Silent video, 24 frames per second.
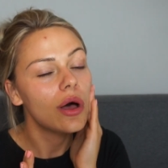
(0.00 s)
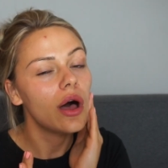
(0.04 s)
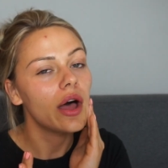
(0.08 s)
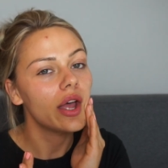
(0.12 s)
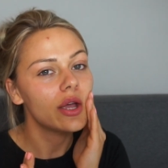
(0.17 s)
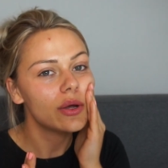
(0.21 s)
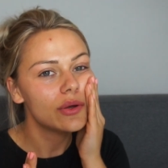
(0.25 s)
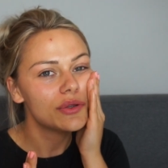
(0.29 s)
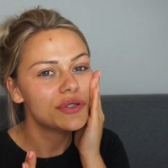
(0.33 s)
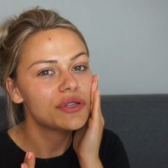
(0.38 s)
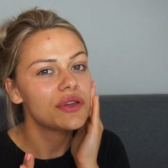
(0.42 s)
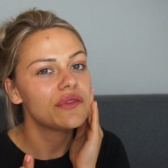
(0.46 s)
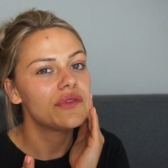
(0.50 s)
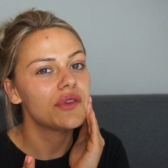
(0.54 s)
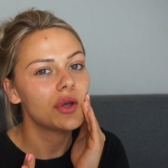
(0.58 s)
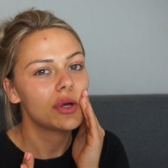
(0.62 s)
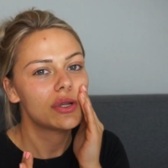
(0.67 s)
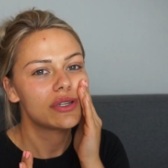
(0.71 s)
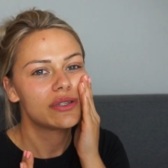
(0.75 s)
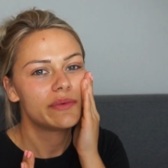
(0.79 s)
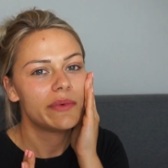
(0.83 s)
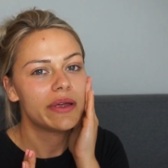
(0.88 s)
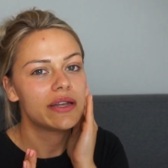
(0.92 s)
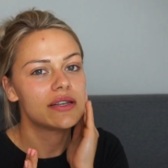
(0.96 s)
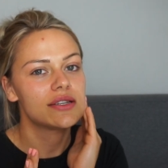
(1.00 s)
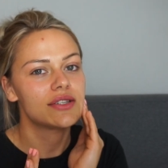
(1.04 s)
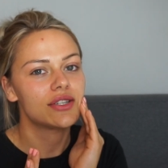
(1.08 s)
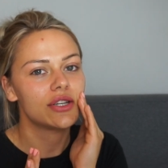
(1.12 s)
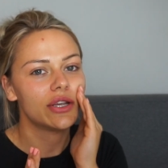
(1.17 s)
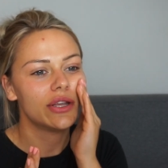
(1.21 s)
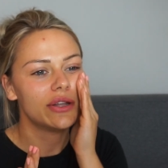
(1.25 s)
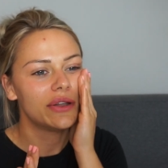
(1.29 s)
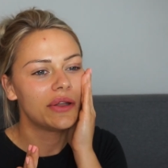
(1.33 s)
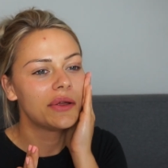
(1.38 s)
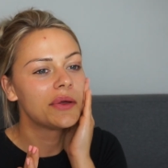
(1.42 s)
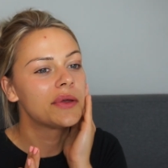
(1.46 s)
I also forgot to
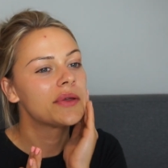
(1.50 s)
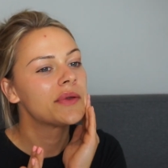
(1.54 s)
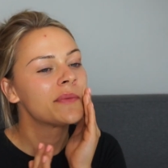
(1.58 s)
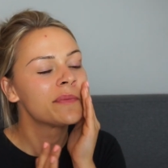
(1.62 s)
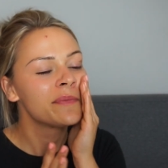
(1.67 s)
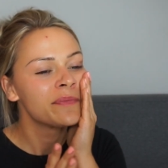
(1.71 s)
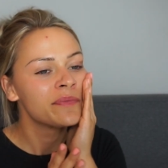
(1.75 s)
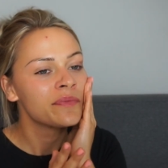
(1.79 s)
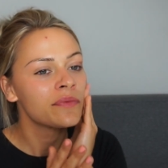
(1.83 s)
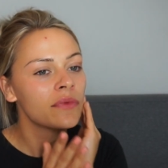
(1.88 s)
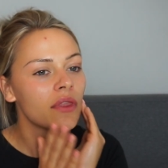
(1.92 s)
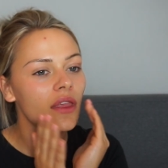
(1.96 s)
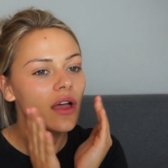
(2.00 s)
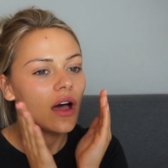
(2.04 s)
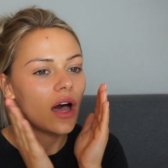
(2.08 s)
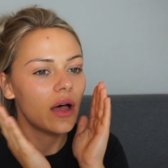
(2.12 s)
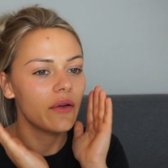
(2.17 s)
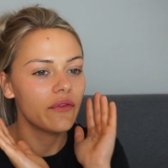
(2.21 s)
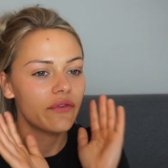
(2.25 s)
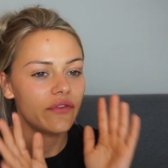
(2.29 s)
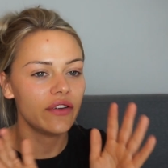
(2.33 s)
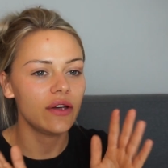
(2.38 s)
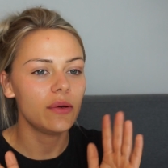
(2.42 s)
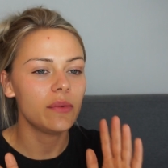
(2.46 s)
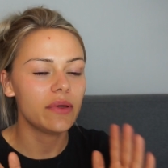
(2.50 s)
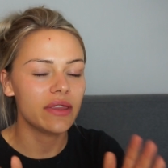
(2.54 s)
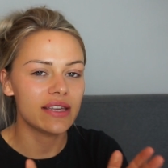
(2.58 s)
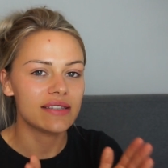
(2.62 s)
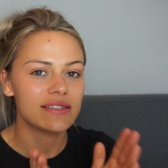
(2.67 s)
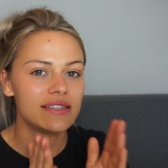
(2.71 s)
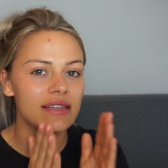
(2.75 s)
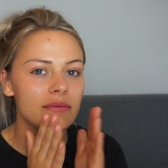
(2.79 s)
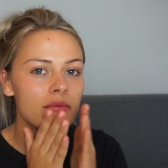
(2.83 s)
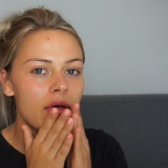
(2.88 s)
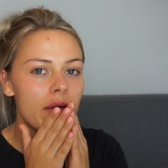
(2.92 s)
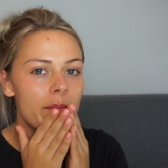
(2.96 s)
mention, I'm filming
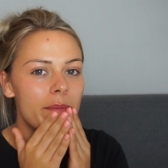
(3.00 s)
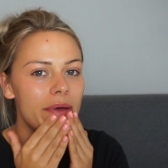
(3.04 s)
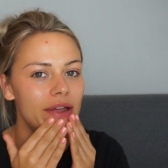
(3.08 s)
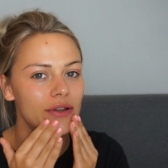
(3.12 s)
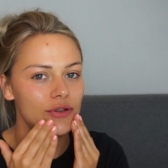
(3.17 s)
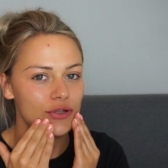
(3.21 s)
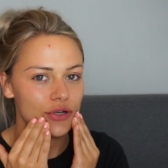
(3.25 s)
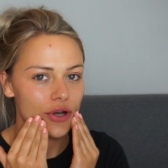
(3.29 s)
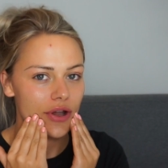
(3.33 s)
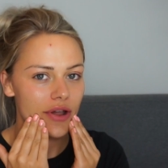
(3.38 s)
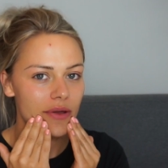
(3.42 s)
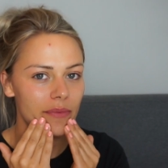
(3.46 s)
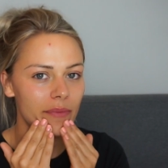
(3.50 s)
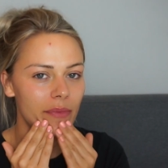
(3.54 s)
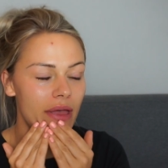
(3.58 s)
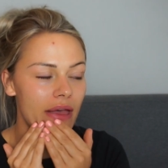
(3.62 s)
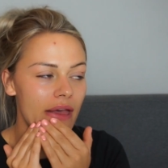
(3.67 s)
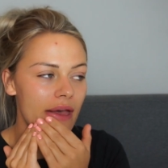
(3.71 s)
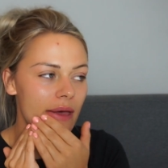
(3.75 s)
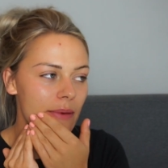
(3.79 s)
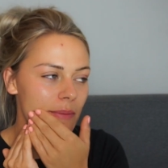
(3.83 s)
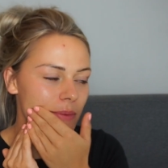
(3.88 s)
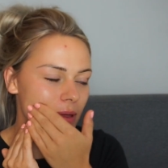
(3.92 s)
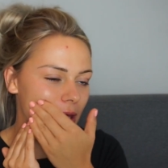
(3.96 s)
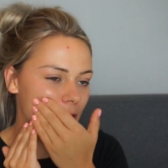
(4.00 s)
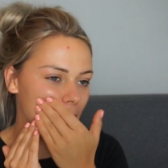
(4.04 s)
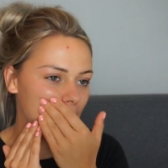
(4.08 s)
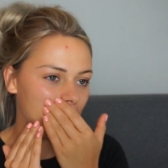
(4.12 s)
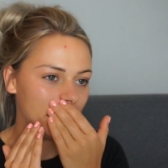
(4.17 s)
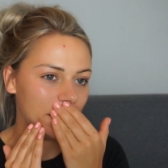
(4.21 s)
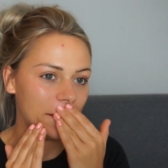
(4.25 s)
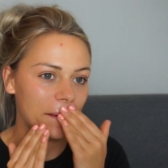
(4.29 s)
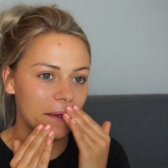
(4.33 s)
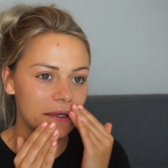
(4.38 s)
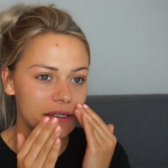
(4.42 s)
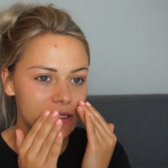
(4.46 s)
this in my bedroom
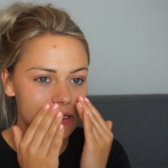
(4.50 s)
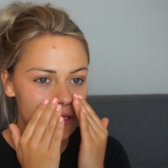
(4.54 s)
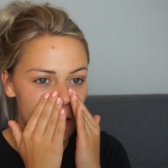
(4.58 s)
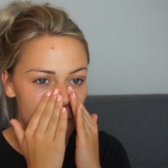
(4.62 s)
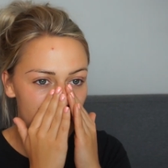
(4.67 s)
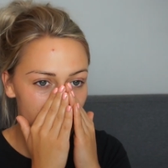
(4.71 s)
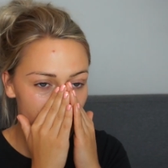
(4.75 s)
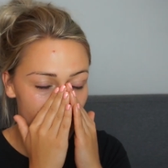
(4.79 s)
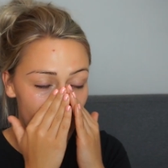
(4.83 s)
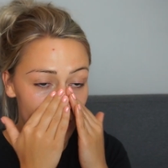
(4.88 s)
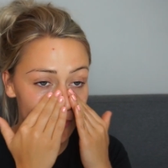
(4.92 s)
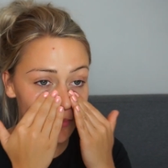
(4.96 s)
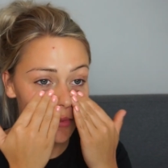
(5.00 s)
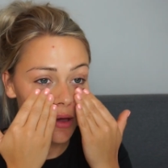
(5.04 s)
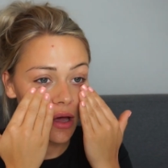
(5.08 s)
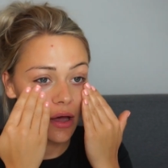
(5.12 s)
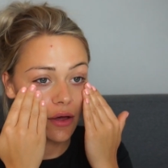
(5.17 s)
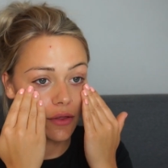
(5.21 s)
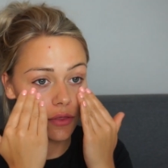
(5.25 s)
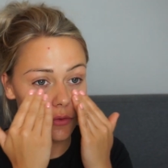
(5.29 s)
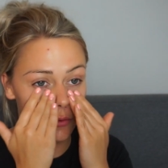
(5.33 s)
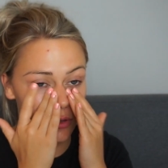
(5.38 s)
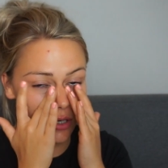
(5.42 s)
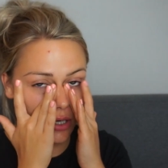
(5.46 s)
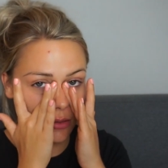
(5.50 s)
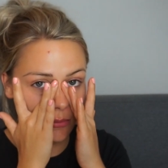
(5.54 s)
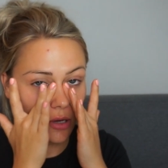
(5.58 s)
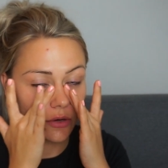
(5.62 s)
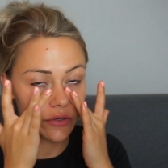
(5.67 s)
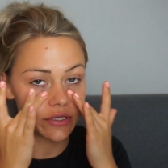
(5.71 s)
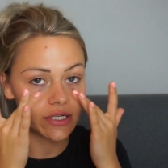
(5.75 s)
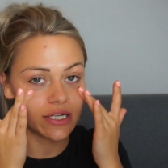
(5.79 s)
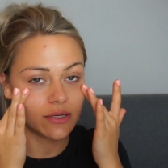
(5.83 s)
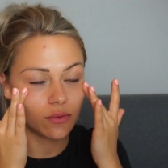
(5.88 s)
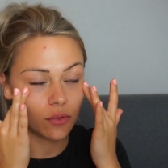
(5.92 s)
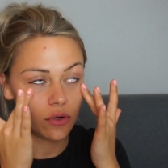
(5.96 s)
because my bathroom,
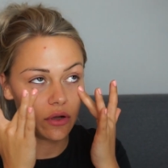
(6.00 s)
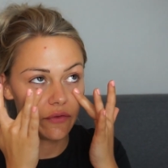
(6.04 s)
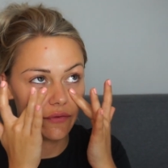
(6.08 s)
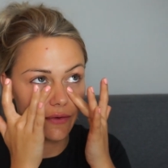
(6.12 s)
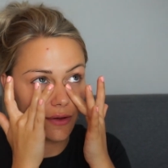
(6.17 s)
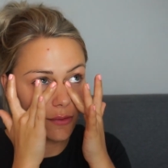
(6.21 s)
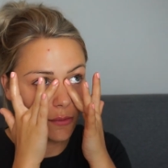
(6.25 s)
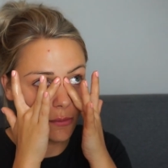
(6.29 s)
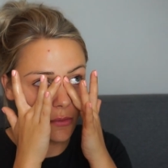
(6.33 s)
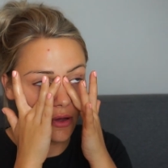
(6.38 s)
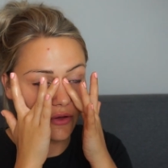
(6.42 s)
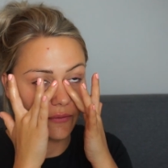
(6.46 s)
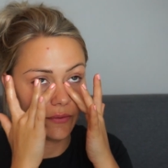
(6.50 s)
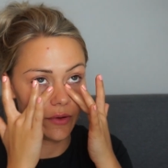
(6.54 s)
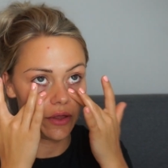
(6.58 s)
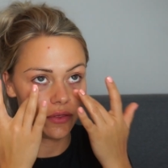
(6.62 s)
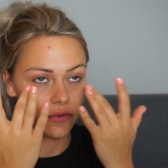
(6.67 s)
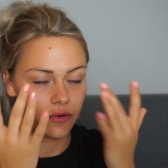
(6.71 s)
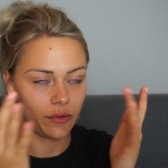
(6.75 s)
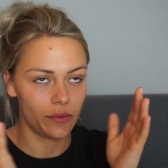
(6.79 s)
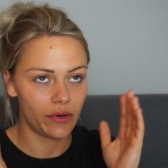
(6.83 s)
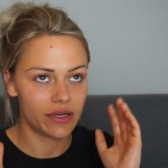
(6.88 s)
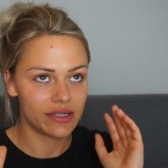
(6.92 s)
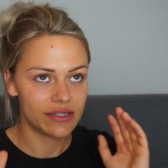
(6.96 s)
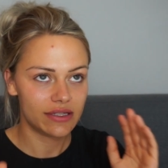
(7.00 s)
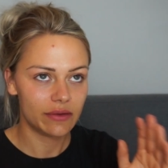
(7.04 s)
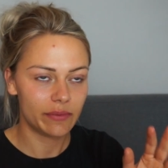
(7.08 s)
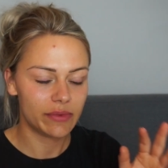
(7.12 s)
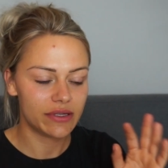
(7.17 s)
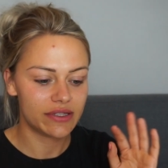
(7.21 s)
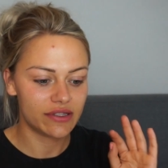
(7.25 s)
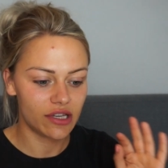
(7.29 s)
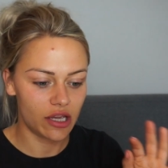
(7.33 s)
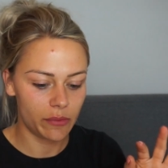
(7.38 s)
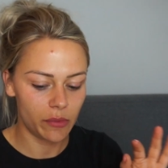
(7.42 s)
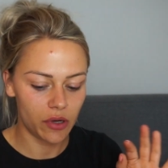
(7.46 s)
I did want to film in my bathroom because it'd be
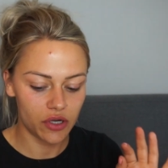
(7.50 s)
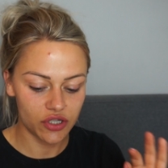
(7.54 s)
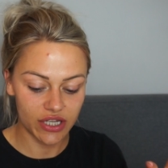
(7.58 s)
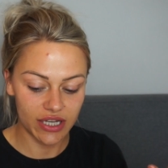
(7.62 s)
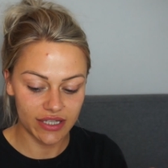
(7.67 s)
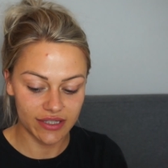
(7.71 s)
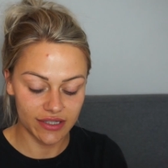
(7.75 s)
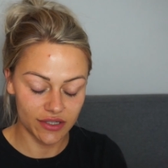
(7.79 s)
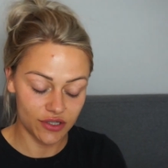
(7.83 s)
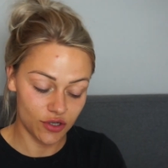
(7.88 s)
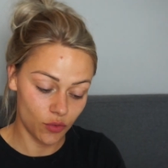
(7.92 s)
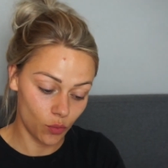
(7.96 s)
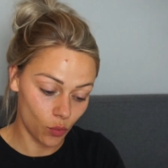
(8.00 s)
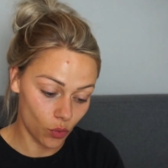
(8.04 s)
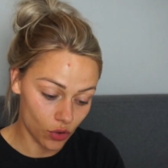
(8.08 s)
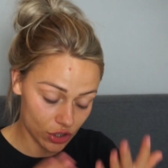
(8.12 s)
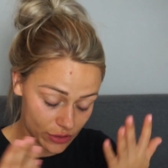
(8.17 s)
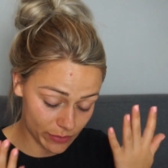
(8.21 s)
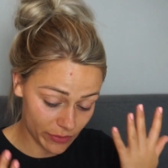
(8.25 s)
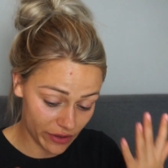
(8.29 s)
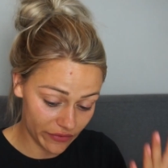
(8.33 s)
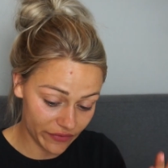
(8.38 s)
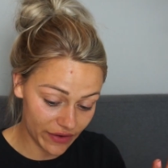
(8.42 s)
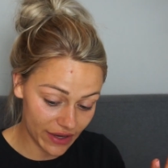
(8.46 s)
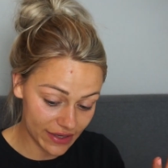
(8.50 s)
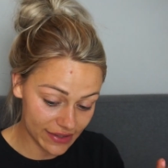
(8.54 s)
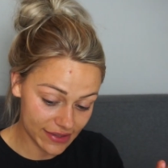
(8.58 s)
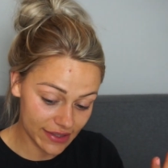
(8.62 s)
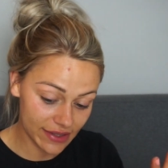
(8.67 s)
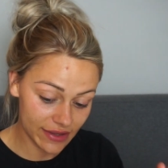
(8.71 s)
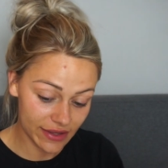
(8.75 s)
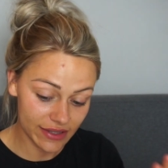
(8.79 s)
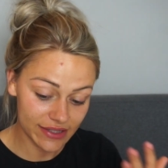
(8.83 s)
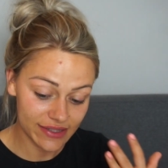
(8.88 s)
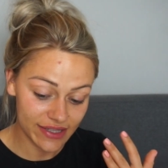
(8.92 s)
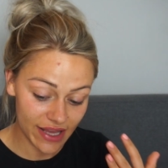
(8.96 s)
so much easier to wash my face
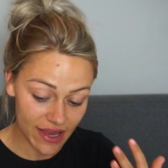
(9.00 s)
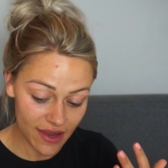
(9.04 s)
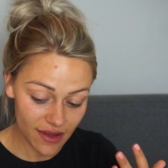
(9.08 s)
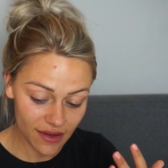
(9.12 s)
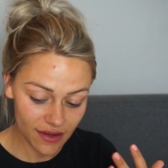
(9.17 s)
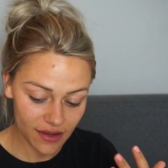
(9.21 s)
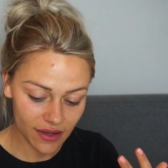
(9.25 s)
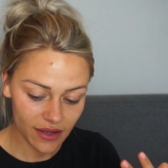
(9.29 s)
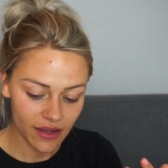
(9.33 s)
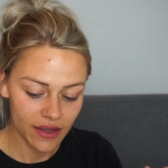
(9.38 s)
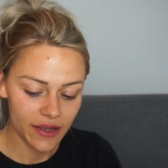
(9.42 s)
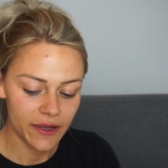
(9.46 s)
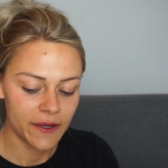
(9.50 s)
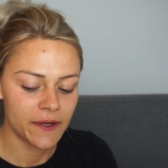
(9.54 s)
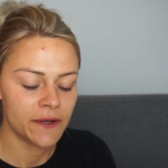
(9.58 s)
in the sink.